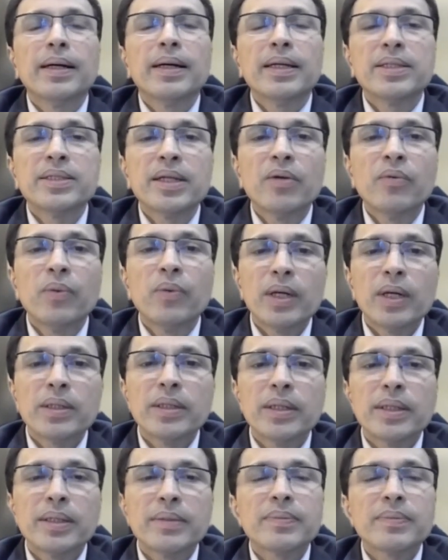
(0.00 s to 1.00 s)
is still worth
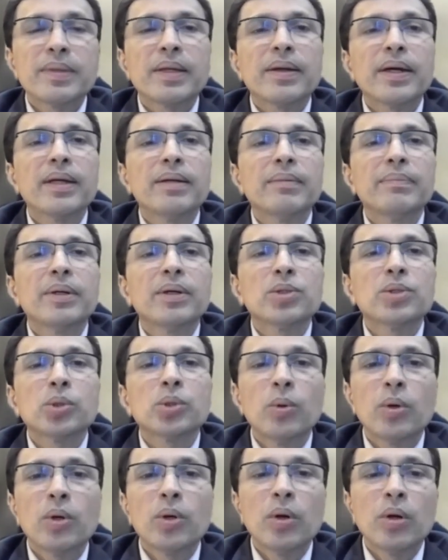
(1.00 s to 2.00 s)
it, right? Because
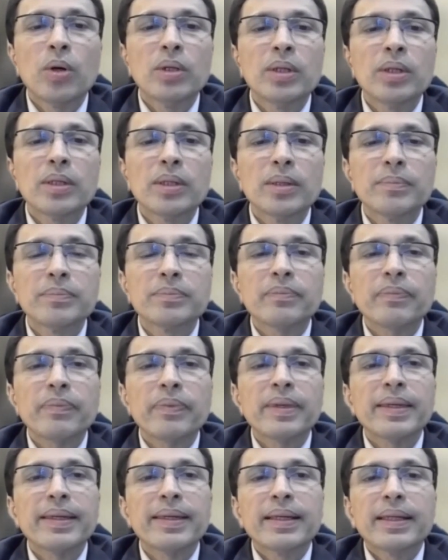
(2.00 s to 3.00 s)
over a longer term,
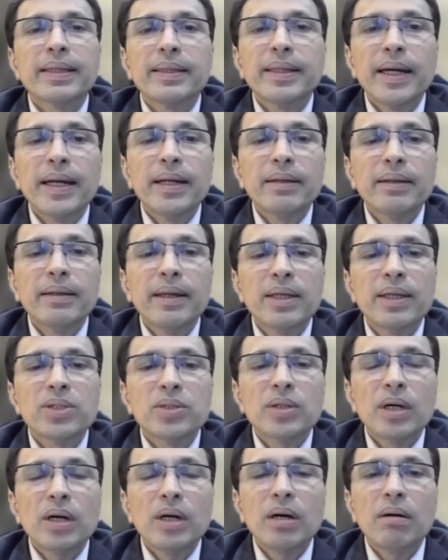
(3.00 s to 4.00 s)
that
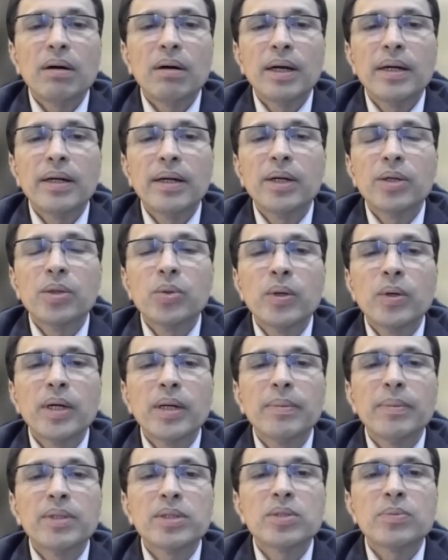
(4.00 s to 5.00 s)
extra 100,
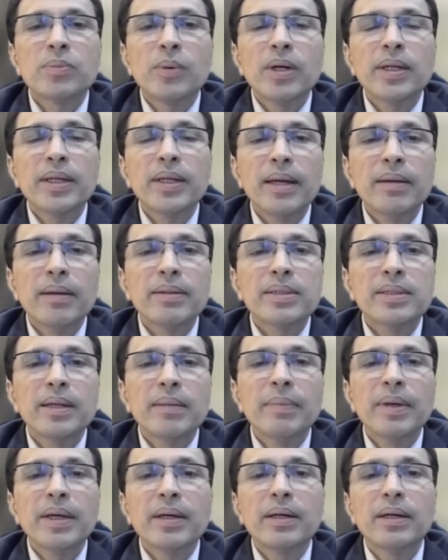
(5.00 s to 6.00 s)
200 basis point can still
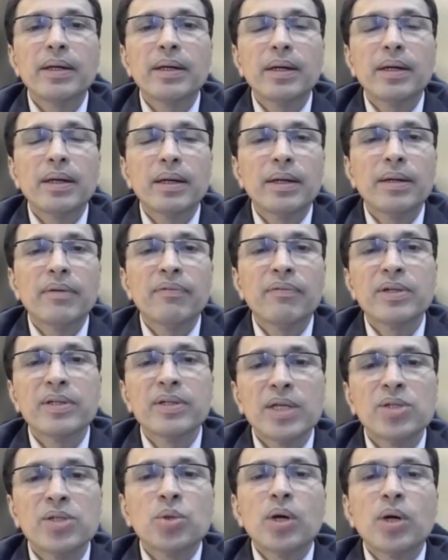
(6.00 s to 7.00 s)
make a difference
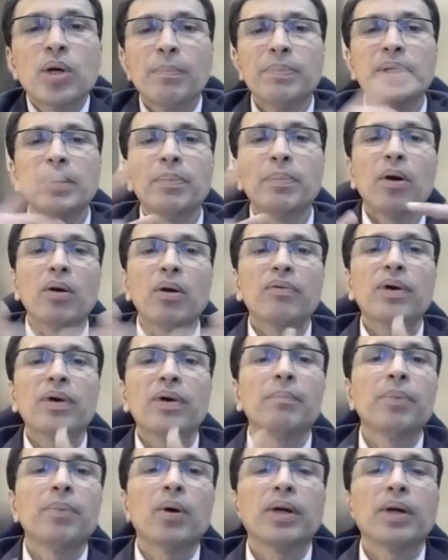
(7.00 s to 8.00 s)
as you, the power of
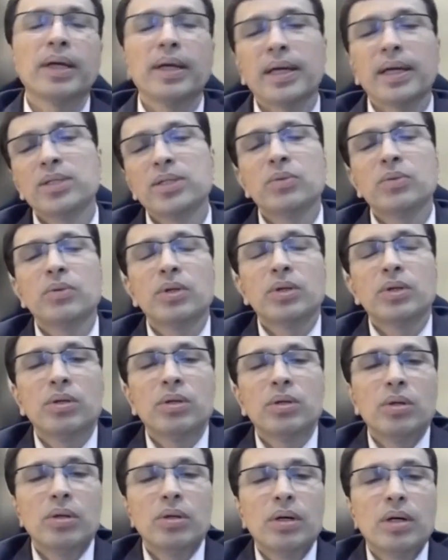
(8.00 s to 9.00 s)
compounding, as you
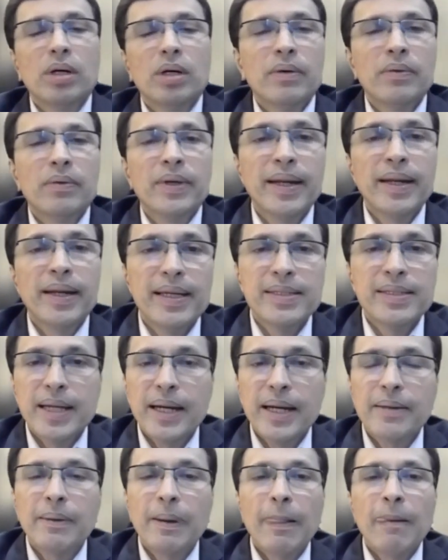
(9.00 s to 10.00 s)
would realize
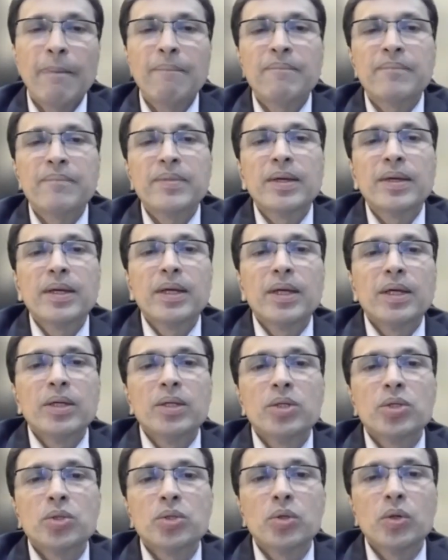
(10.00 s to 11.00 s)
that.
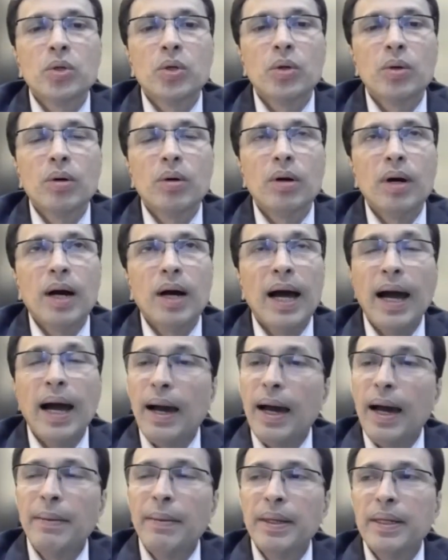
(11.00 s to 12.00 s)
So,
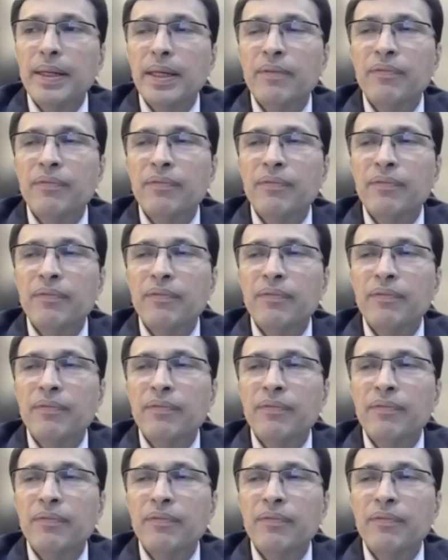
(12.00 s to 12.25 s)
I mean,